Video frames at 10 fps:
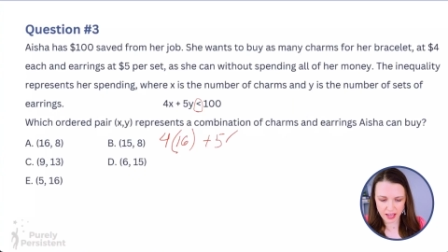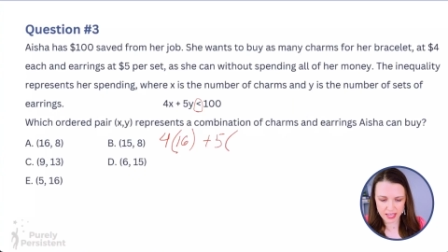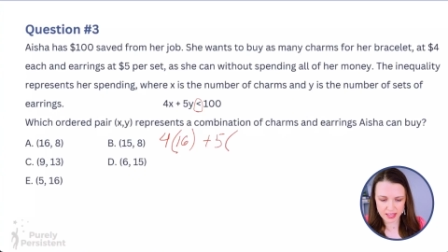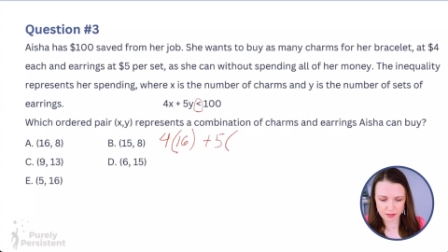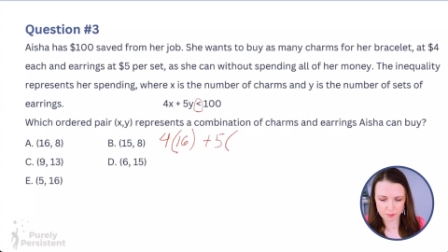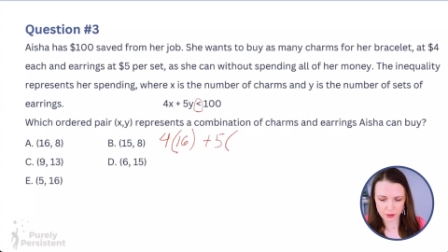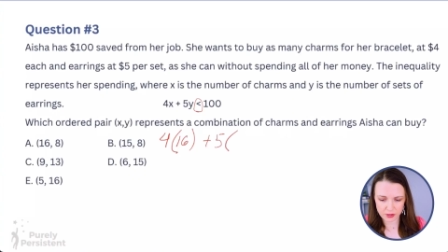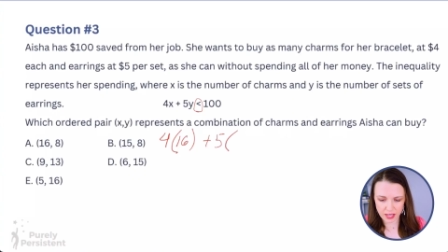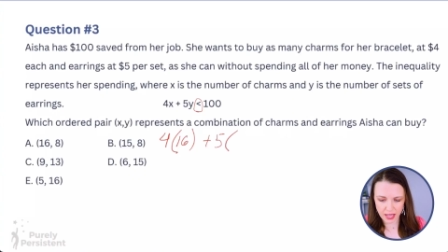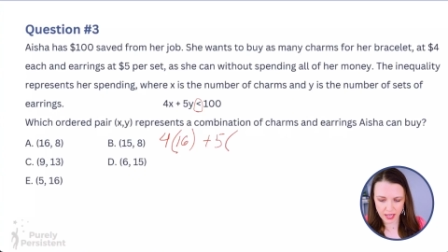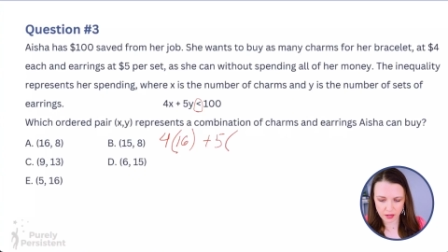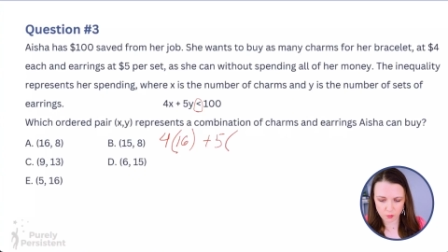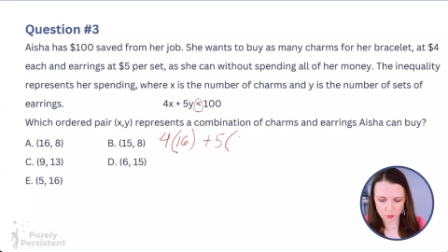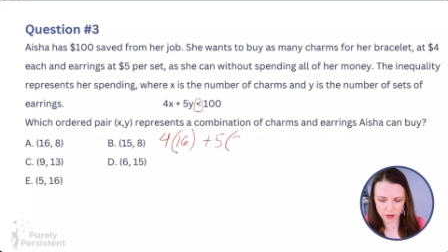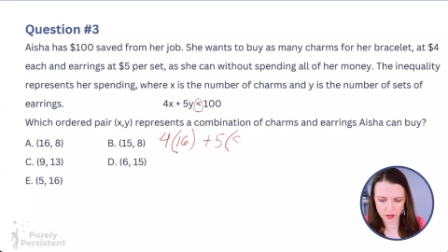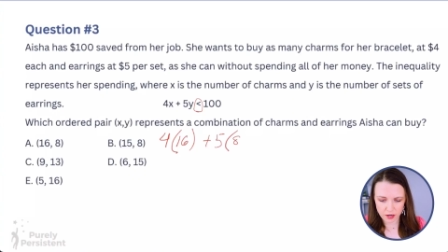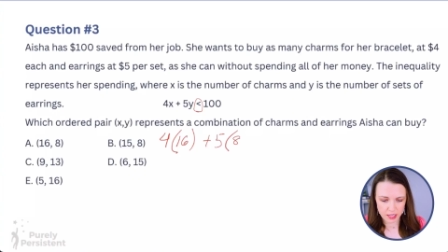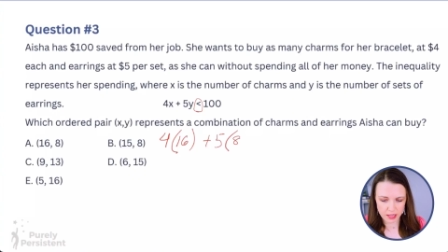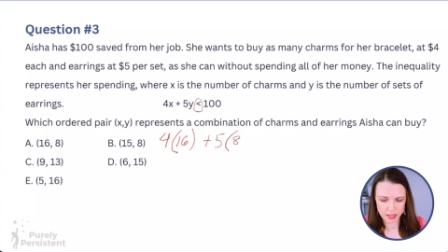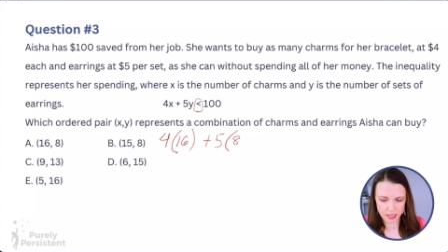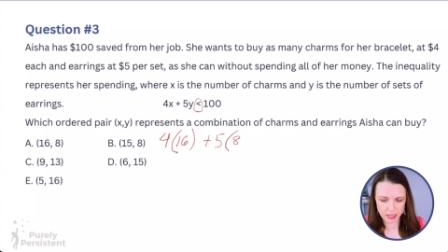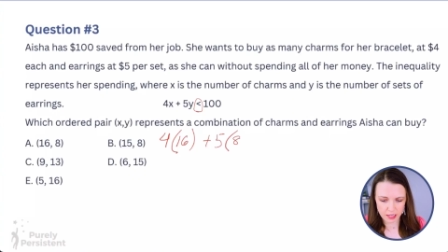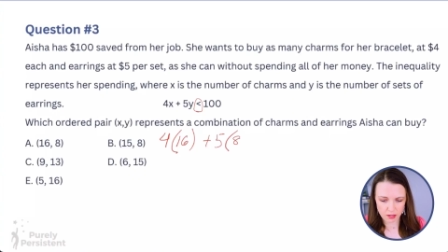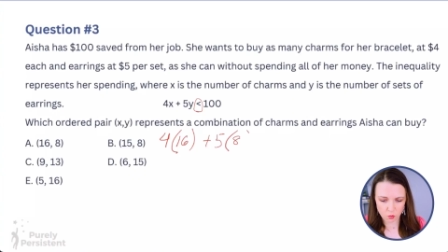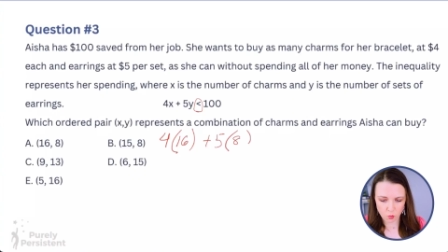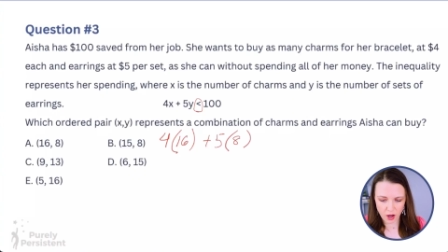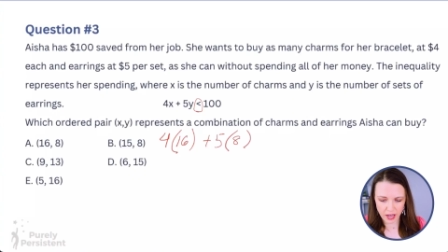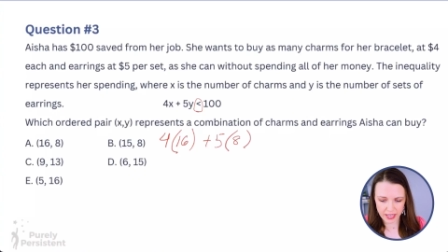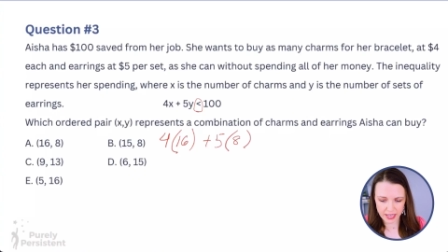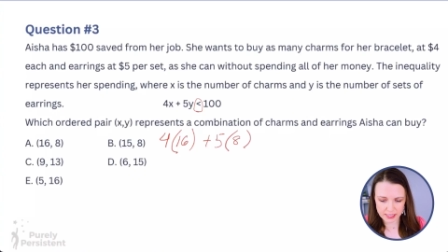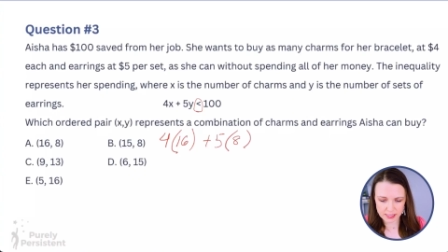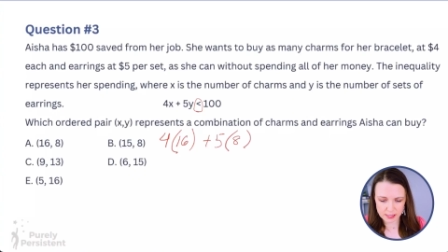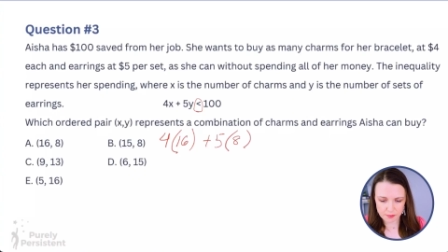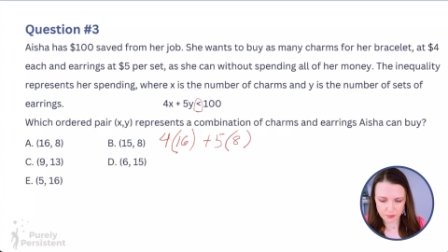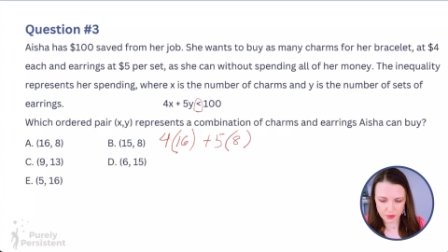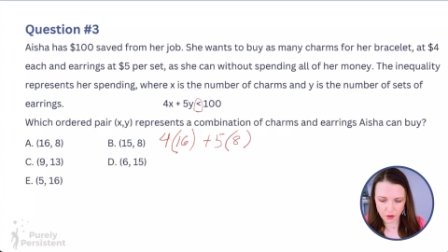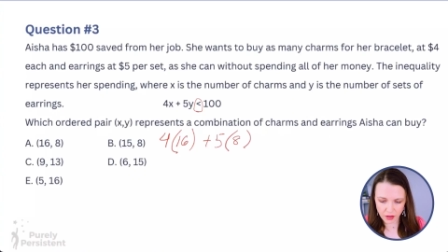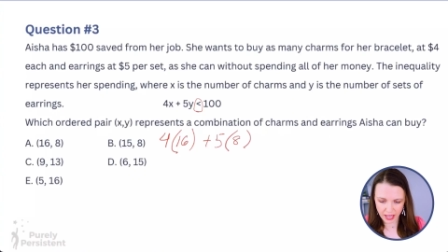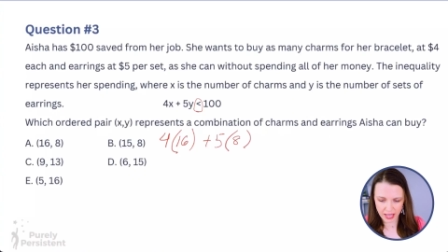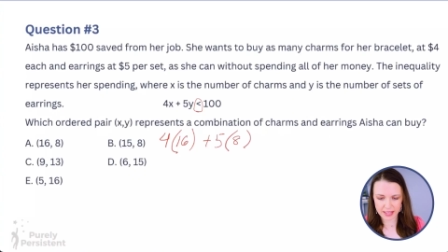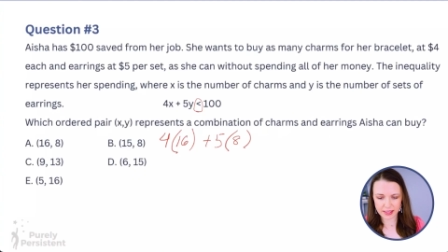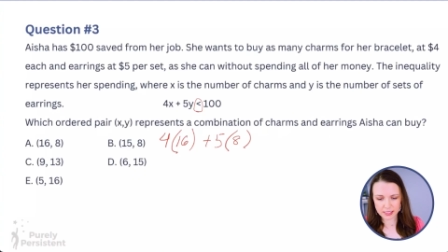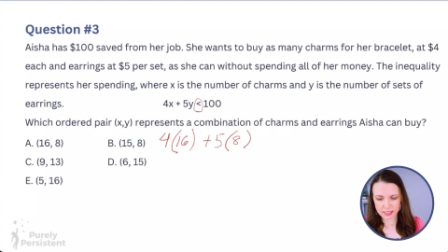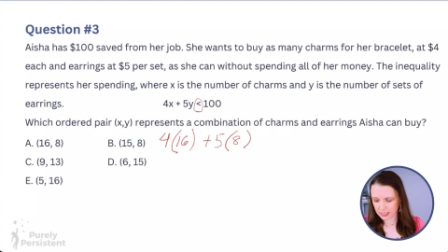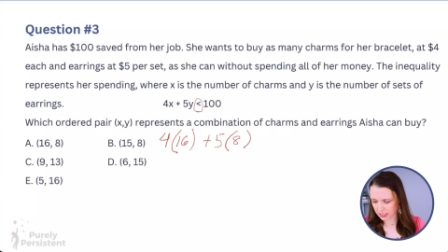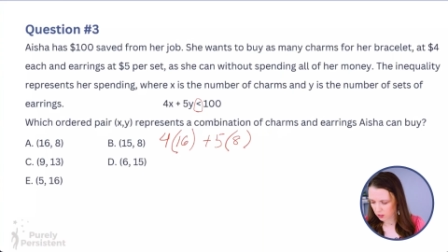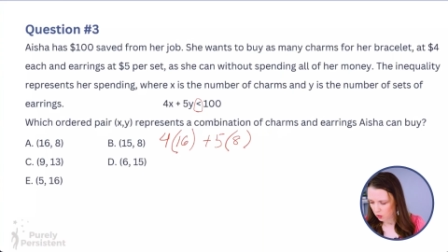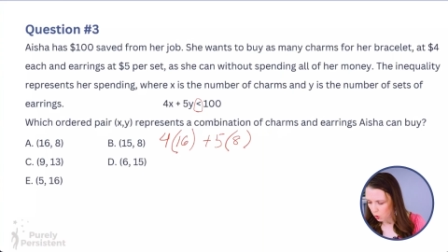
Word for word: and then put the eight where the Y is. Okay, and let's see